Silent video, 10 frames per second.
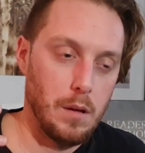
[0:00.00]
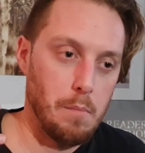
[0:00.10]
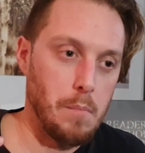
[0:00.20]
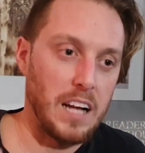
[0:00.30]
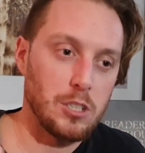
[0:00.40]

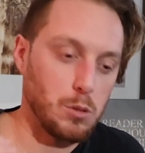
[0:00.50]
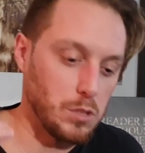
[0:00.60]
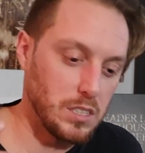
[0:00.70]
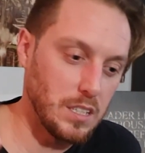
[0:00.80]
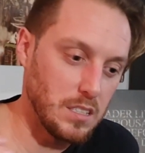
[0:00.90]
magical
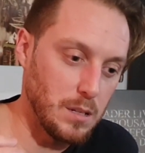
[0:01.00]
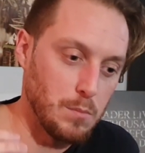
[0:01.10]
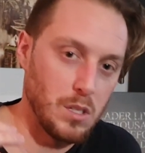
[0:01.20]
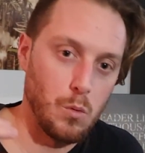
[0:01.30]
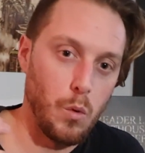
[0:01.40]

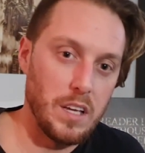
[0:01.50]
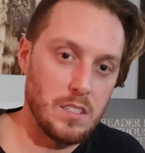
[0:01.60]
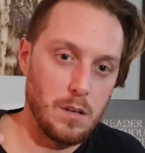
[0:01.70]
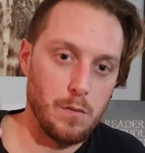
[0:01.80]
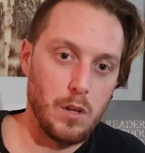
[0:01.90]
systems and ways
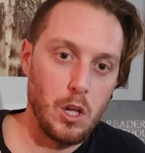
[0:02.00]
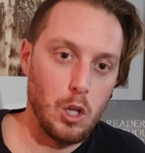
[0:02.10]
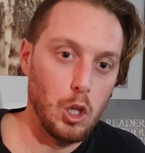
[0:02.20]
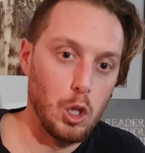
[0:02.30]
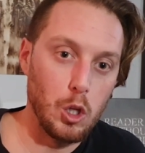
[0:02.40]
of
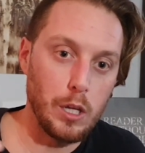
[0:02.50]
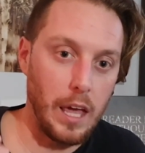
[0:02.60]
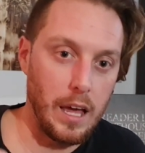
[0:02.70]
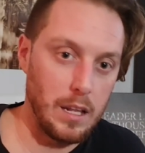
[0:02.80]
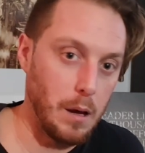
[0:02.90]
looking
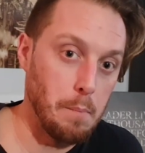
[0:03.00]
at